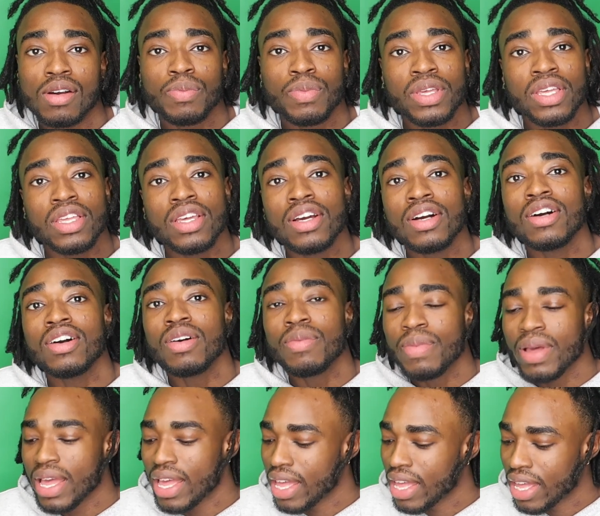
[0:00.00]

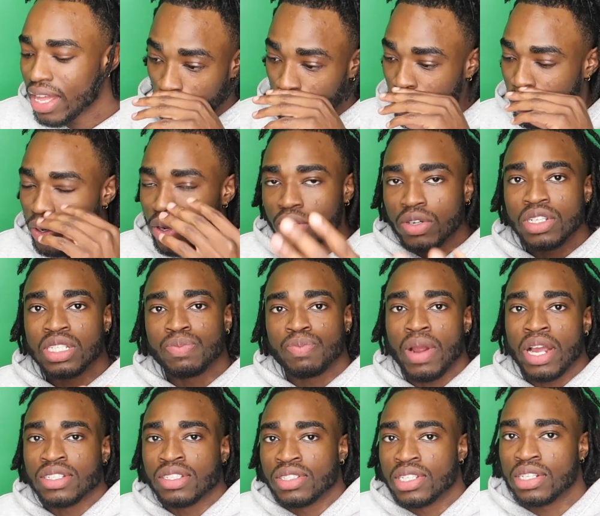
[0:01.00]
If you know this
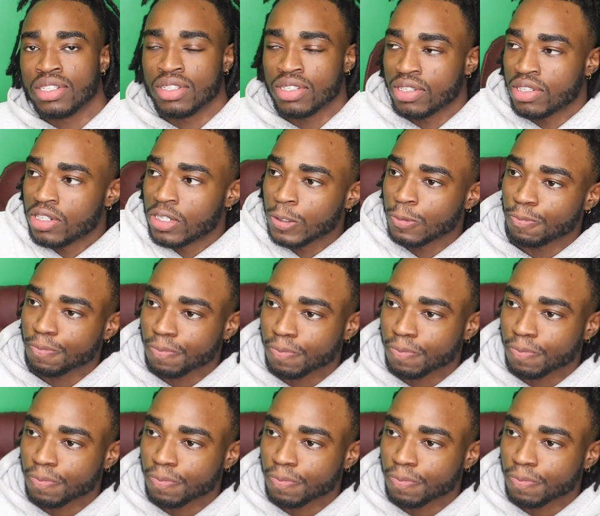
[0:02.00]
Bryson Tiller song,